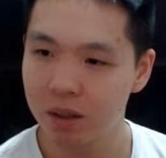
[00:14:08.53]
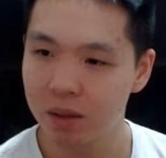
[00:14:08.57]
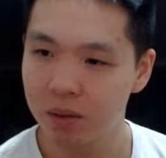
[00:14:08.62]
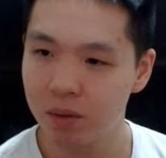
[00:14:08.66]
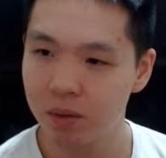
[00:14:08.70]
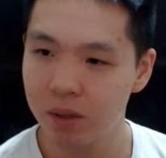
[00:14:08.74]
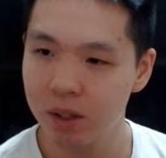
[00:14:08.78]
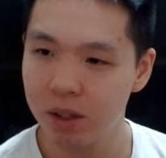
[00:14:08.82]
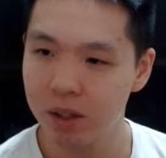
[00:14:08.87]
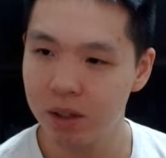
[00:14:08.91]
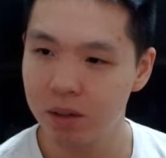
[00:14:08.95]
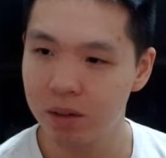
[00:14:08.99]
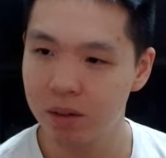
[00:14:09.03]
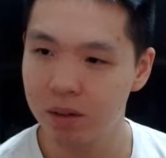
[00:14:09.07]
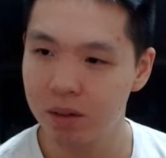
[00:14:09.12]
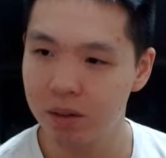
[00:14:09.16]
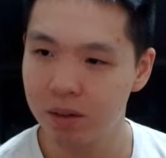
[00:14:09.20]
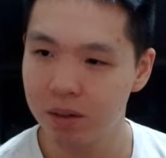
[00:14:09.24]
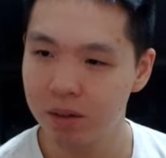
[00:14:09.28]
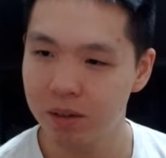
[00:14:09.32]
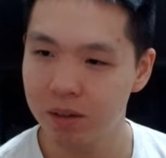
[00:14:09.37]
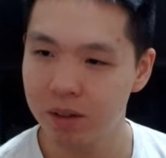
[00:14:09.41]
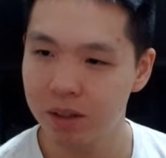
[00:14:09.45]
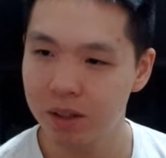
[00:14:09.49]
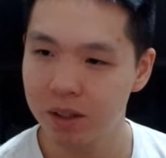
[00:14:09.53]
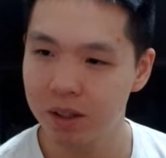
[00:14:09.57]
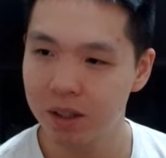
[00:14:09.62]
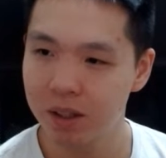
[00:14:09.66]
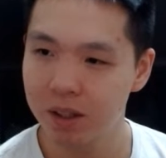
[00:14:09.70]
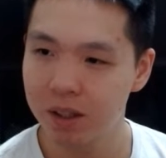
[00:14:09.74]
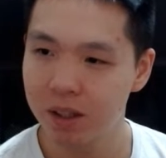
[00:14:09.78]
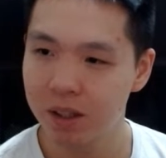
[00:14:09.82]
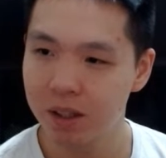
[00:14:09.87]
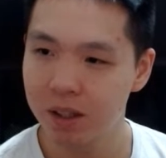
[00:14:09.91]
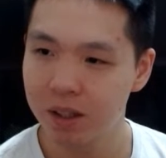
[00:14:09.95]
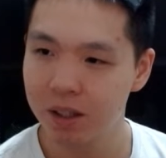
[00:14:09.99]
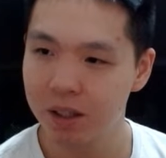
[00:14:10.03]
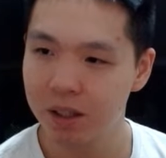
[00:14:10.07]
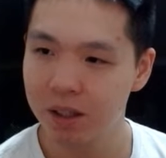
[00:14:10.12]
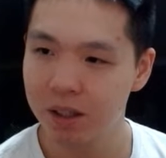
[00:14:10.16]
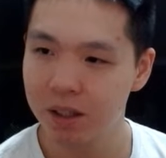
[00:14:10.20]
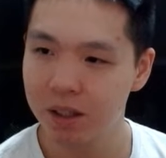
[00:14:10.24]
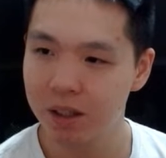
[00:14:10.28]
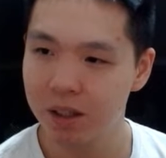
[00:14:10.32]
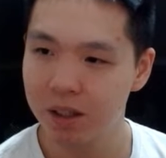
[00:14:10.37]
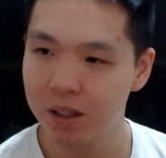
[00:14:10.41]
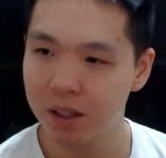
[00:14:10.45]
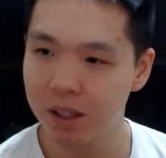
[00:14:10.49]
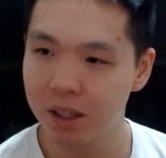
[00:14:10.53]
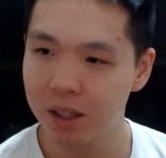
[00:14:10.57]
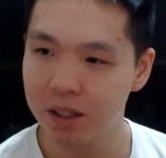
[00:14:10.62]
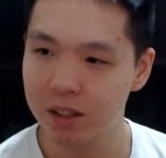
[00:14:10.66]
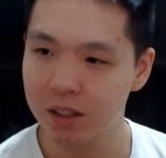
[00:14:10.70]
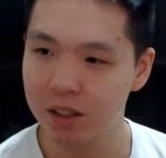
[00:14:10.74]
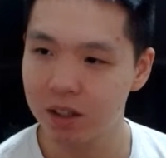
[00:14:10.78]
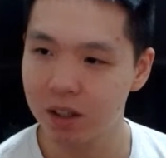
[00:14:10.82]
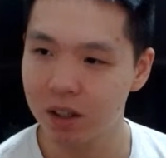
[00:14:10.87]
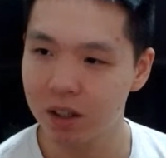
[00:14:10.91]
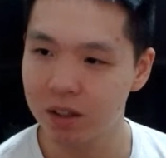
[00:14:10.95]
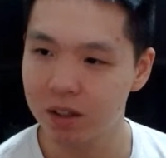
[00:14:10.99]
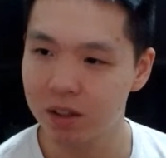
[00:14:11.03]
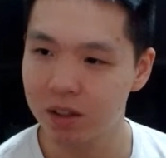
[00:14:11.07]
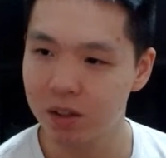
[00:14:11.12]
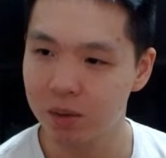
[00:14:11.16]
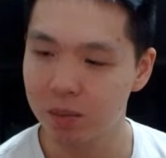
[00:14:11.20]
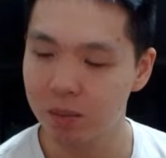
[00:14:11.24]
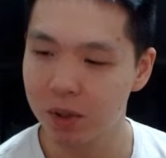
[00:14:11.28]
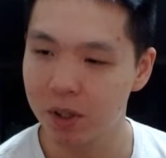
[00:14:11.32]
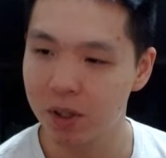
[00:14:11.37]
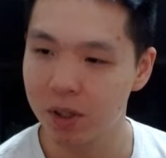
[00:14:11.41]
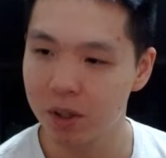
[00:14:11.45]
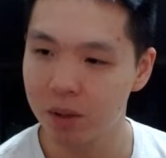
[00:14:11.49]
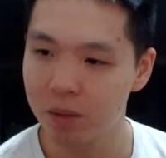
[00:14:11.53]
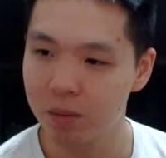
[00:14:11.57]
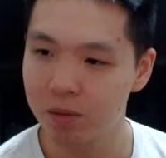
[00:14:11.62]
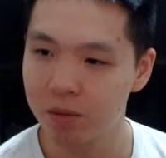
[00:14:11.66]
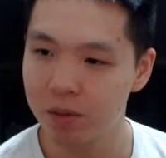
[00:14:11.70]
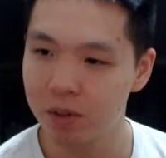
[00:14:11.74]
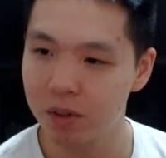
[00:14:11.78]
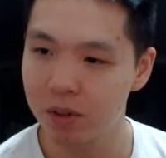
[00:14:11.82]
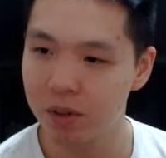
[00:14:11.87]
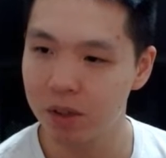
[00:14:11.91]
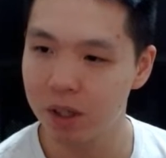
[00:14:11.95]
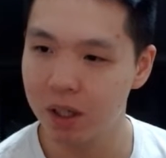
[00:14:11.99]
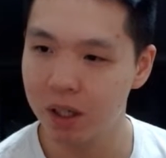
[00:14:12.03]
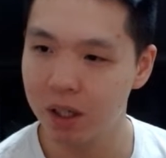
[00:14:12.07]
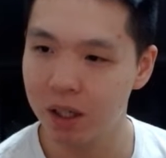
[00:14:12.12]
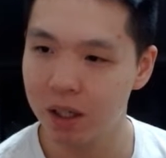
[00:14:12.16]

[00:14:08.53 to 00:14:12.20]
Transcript: Well, that's not super helpful.